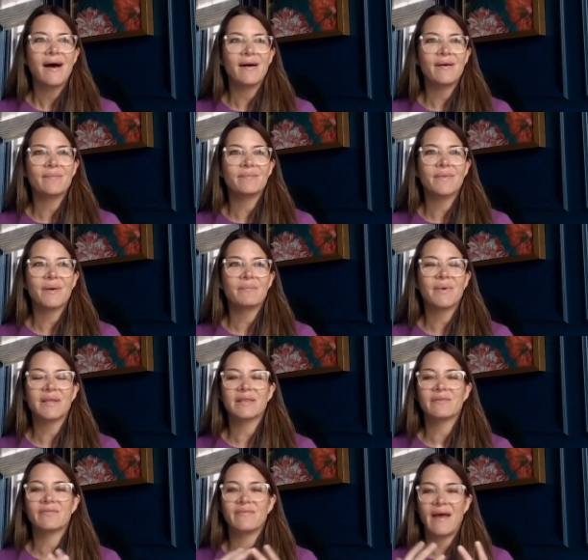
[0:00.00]
um, but
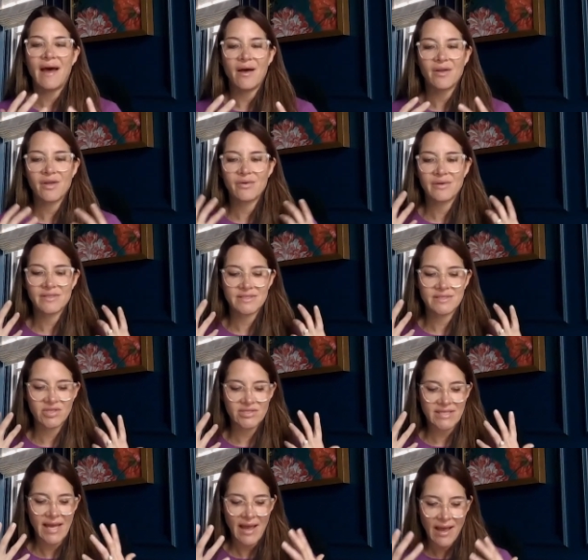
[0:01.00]
the value is
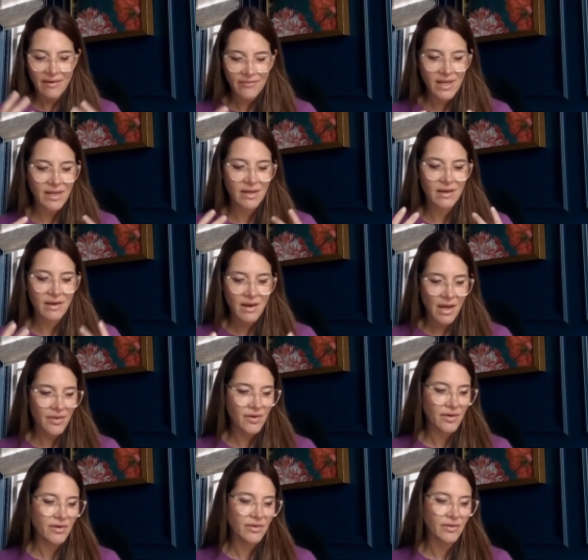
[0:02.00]
just having
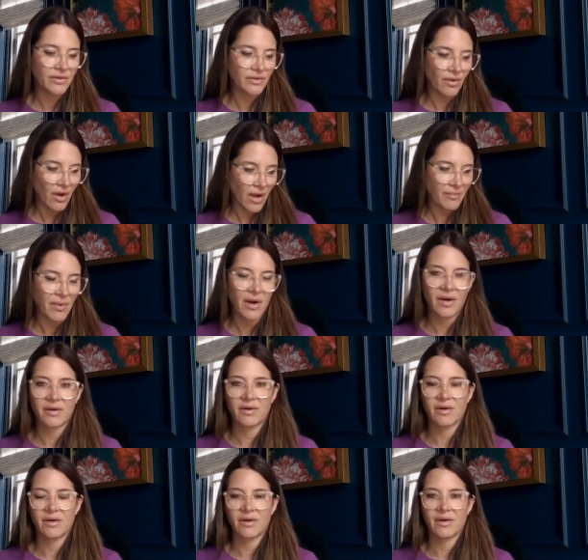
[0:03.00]
another thought
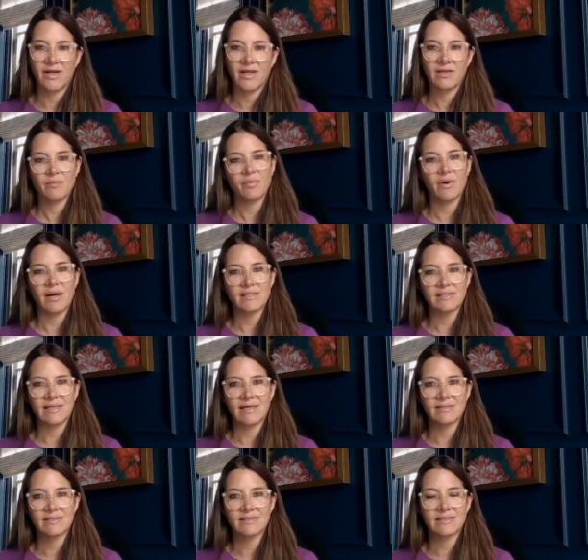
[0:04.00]
partner in the
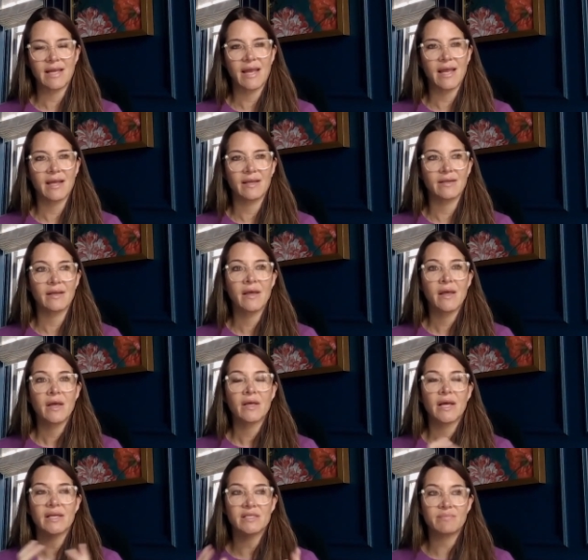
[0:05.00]
process and
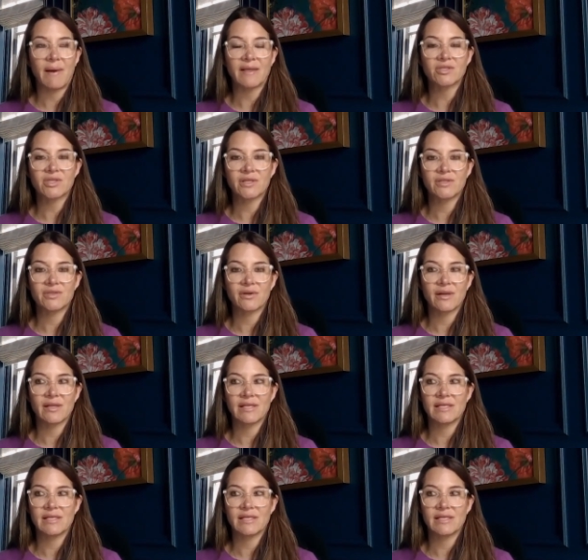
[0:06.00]
especially during